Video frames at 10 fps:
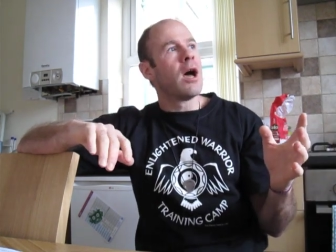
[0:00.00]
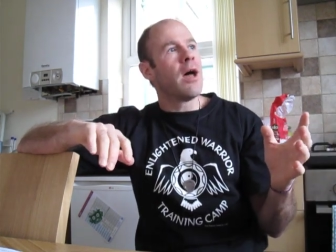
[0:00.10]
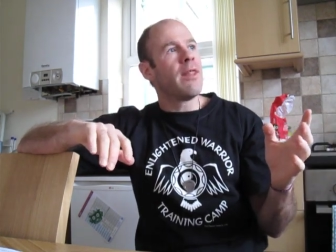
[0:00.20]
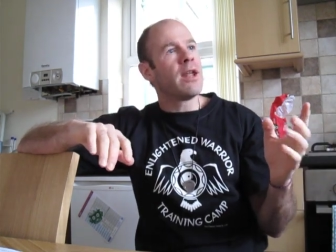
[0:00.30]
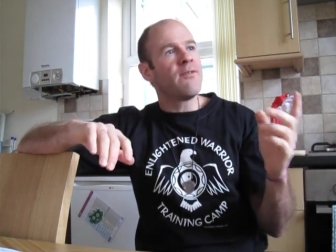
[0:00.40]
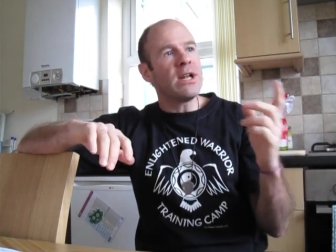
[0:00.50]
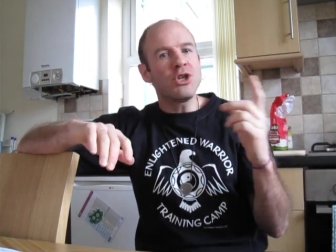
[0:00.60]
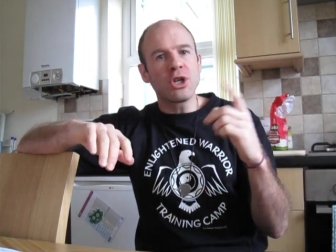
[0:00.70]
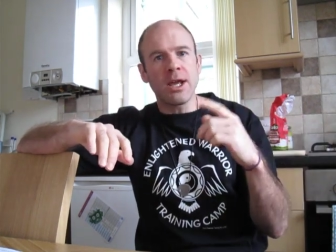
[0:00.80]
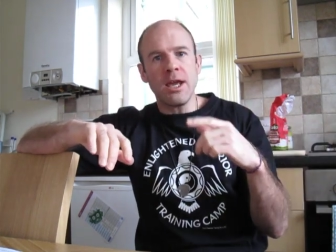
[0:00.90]
and then
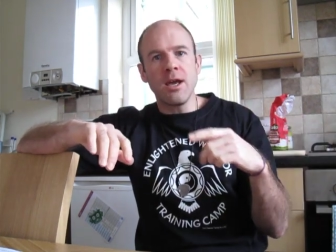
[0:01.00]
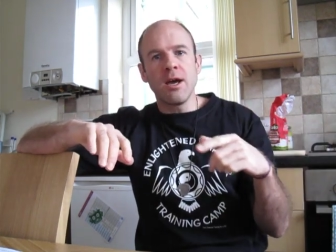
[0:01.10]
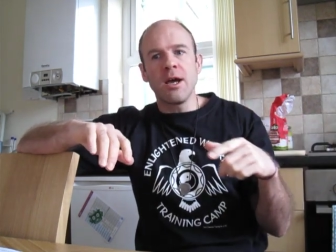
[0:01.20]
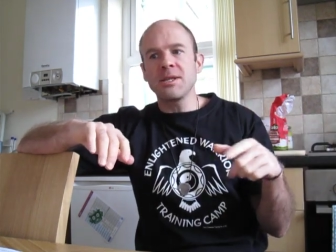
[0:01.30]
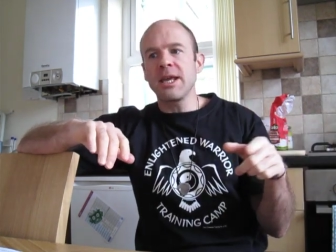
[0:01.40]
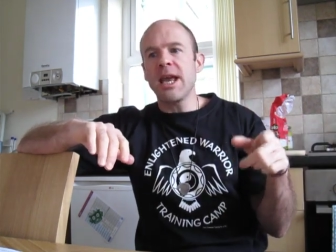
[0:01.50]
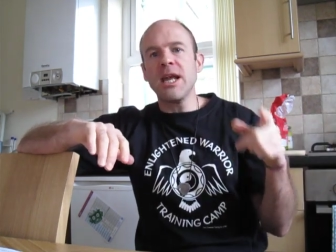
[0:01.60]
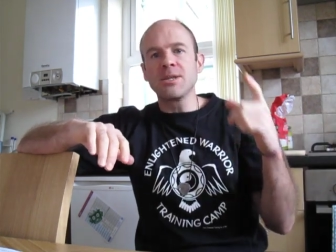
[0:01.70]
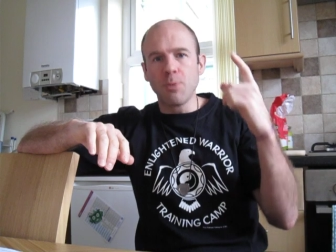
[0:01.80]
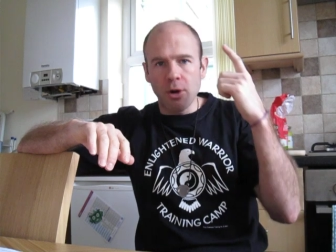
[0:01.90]
eventually, as they
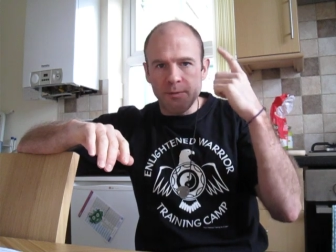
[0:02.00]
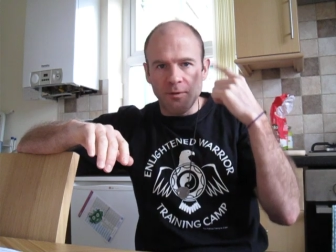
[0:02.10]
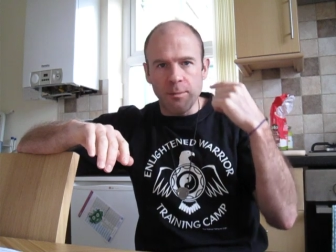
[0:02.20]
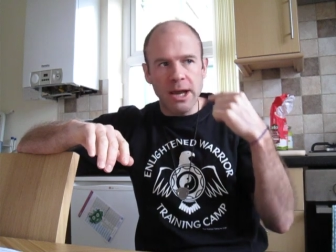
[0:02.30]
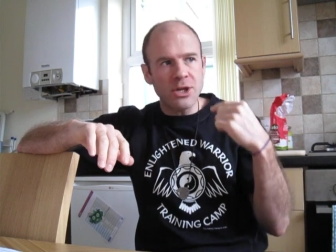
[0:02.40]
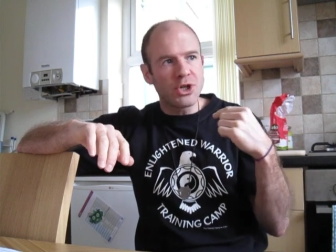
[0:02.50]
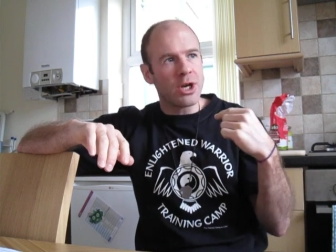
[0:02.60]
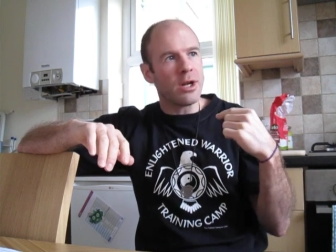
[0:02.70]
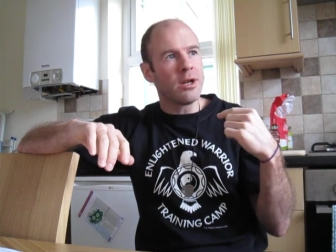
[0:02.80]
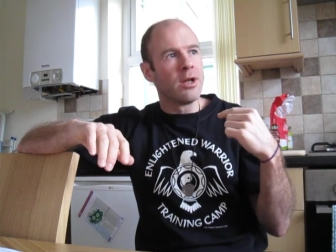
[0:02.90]
gained more
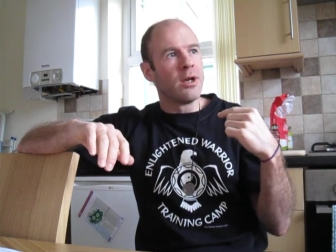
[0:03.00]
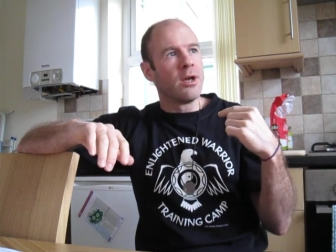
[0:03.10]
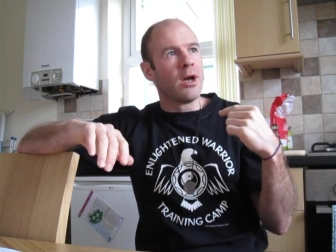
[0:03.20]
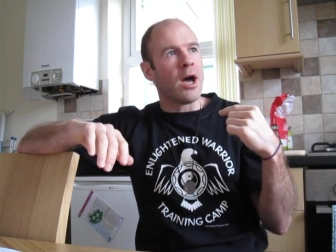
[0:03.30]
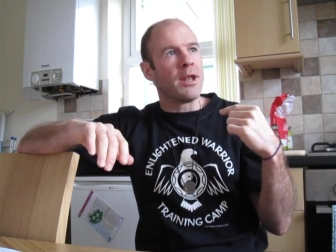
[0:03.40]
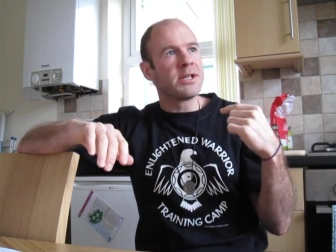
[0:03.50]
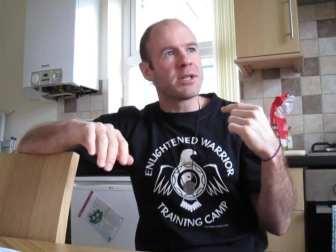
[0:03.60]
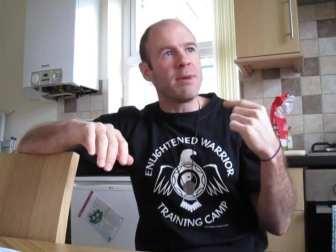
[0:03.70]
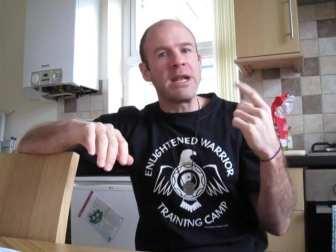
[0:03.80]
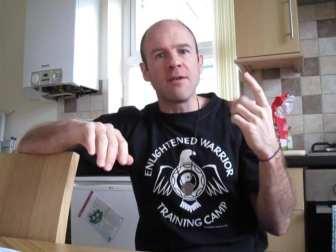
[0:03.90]
information and as
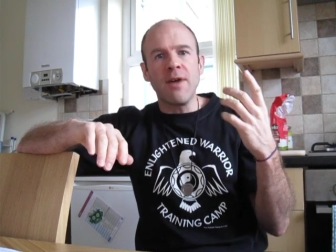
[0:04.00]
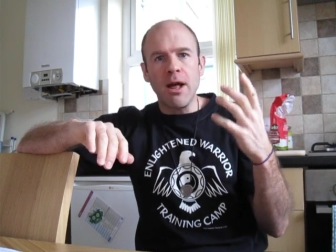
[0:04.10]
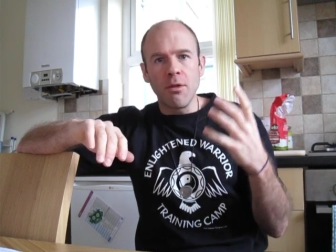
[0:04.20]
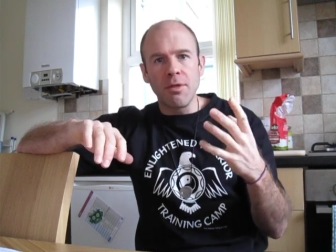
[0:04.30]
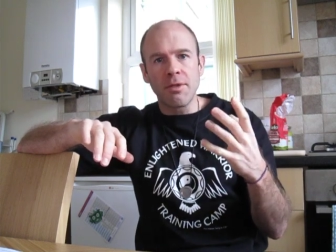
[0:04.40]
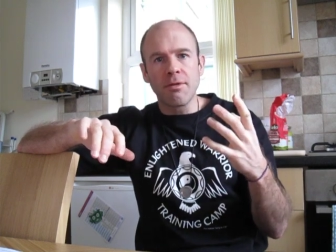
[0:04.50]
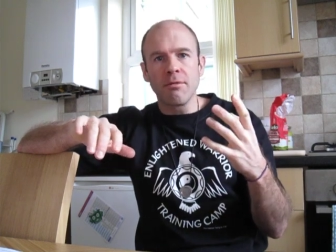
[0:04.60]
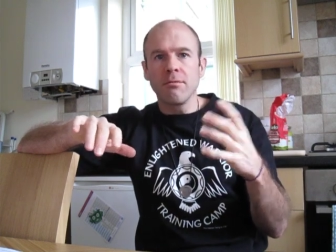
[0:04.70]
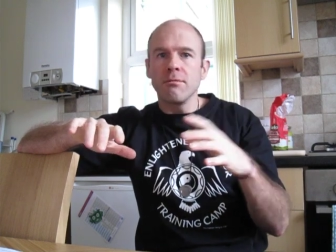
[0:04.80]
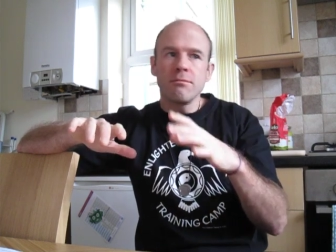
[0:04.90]
the meaning of
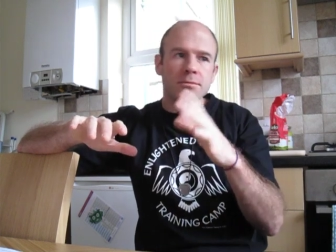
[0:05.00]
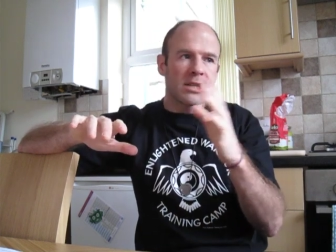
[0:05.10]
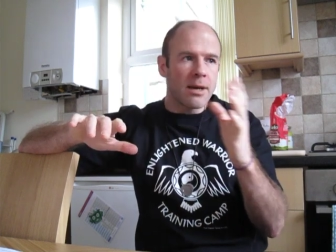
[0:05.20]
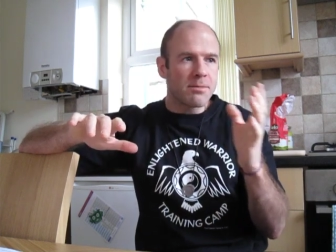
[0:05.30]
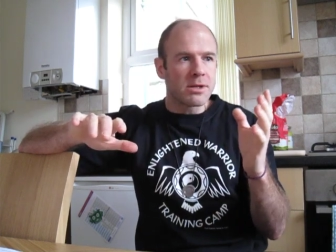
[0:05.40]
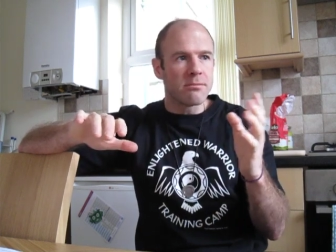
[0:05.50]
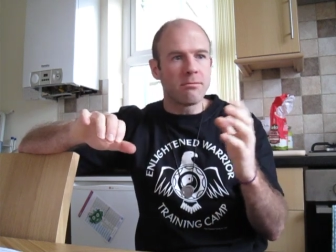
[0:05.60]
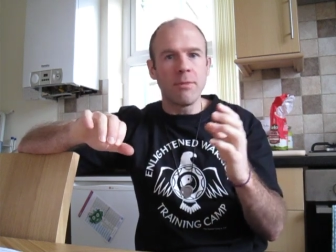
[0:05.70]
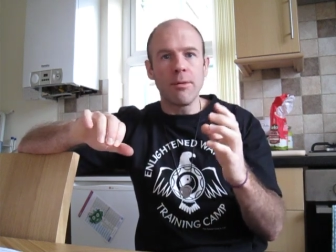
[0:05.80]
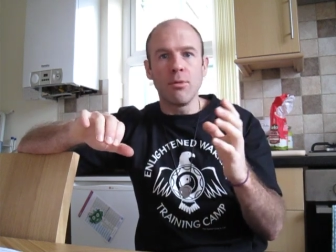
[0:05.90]
health tipped
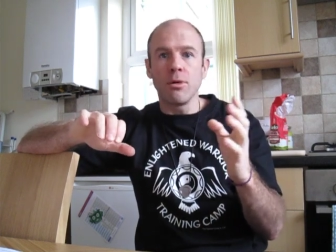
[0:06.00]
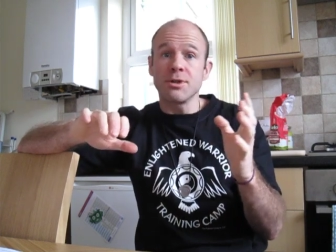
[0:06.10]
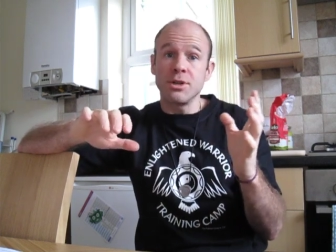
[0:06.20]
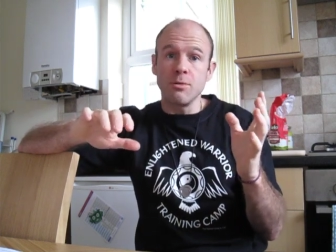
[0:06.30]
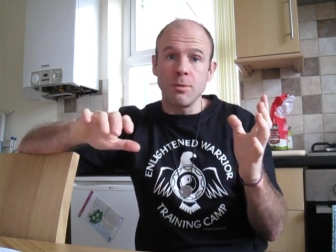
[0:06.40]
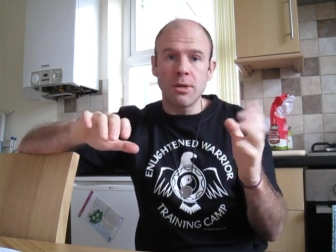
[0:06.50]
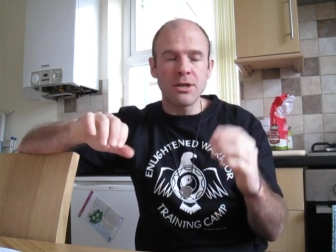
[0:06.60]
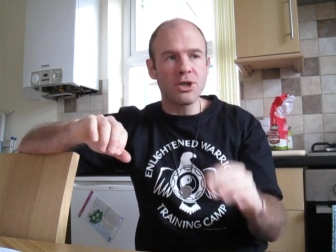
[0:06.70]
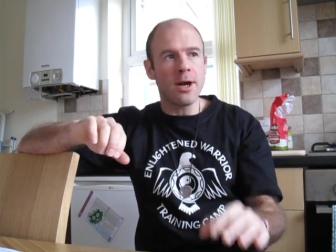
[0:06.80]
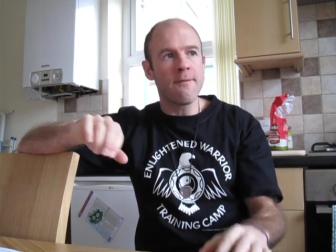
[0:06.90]
and meant more to do with
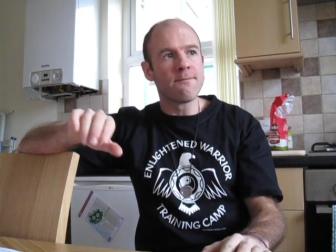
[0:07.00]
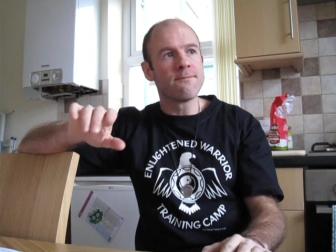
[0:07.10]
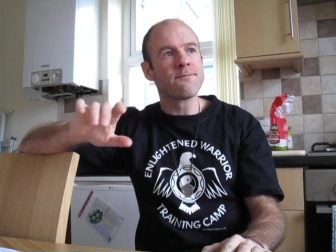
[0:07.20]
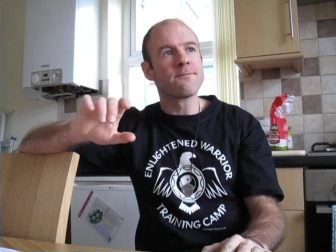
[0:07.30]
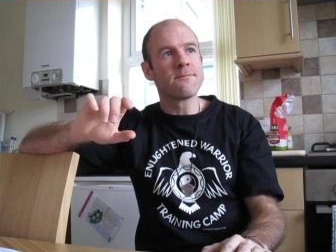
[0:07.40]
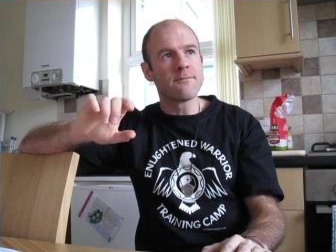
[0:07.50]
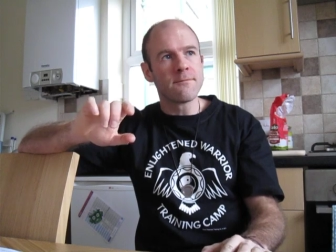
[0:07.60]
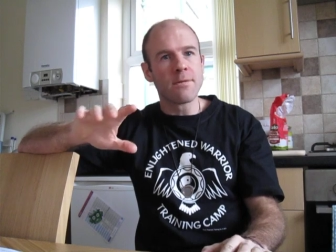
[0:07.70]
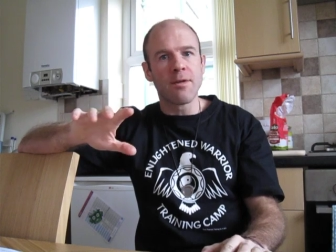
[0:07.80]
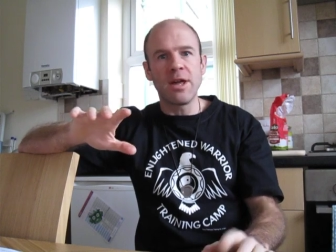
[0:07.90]
pleasure,
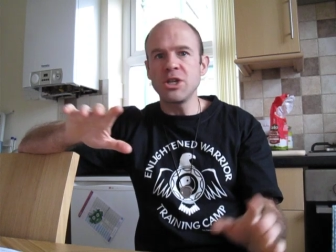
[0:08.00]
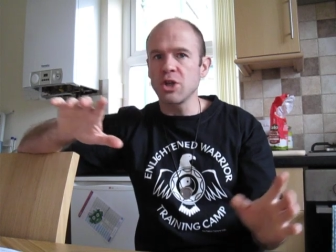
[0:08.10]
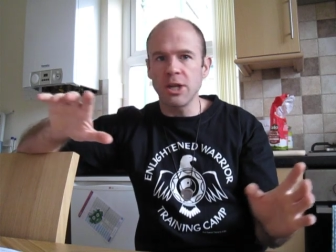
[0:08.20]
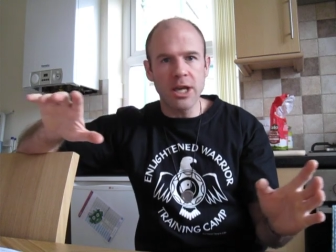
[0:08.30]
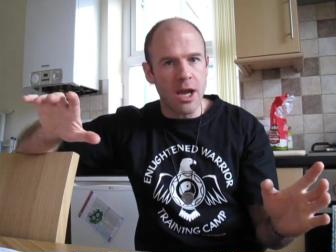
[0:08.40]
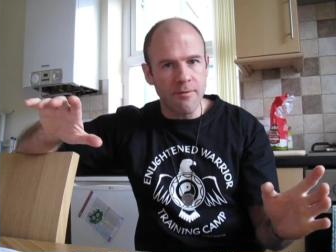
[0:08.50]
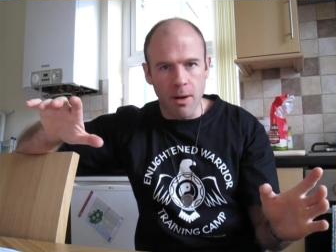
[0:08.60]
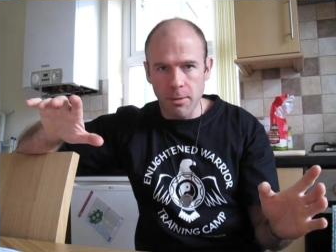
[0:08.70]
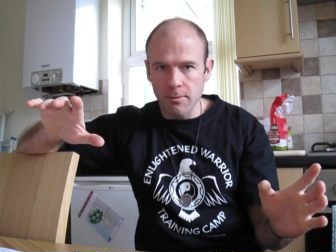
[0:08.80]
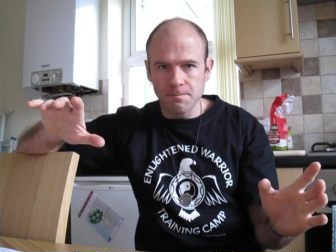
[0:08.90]
they suddenly gave
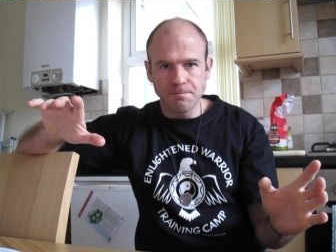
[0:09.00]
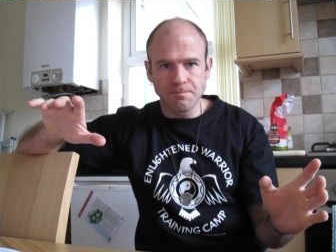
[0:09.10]
up.